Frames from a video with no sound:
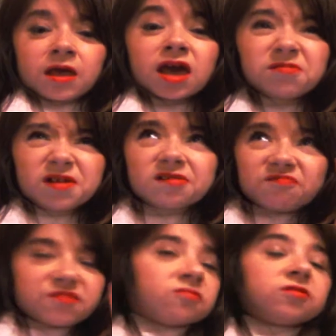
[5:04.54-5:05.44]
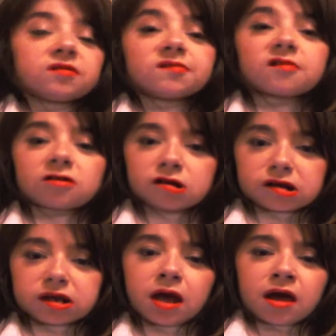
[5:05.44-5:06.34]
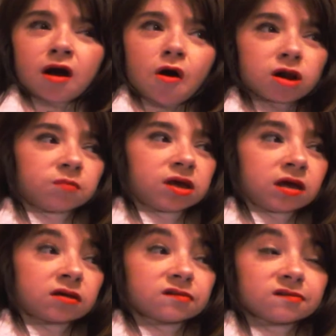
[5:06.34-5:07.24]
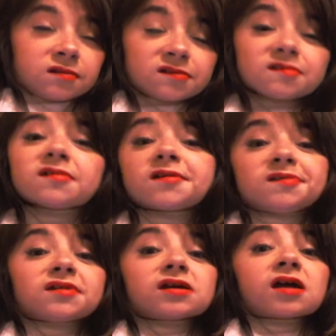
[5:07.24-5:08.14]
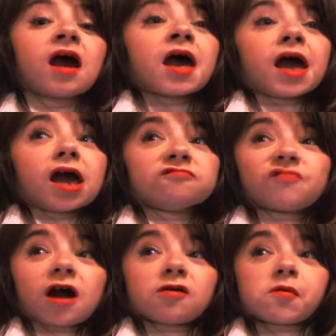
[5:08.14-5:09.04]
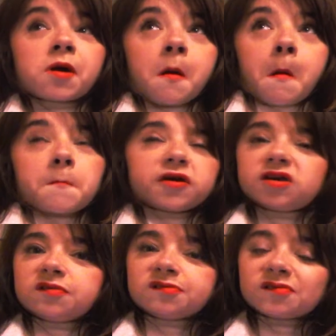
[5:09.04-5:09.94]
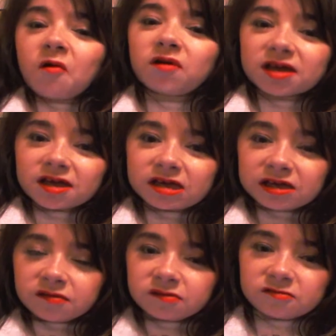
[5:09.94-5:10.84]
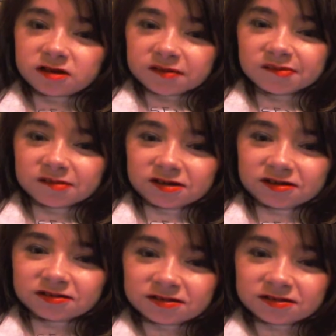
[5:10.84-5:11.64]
great. Hanamiya is disgusting and vile, but he's so interesting.